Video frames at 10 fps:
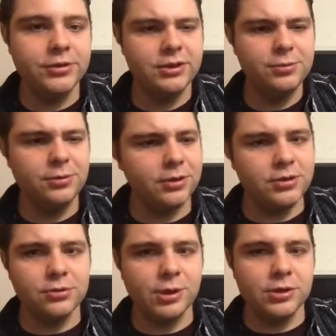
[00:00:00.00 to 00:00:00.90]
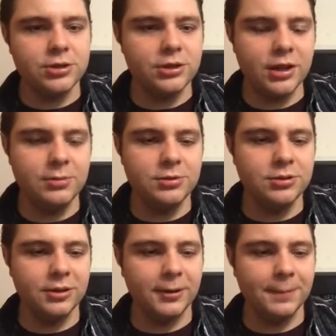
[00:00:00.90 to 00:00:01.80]
He has one of the strangest names
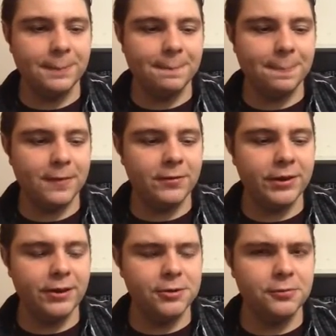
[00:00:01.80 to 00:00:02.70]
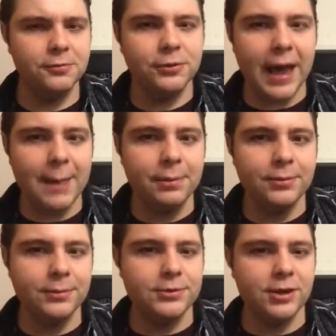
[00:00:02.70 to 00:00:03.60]
of a character. Flap
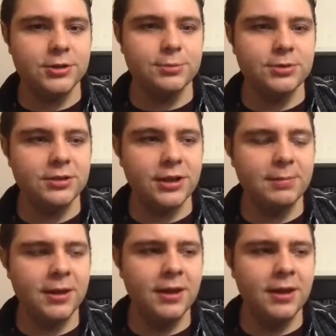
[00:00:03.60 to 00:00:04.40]
is the husband's name.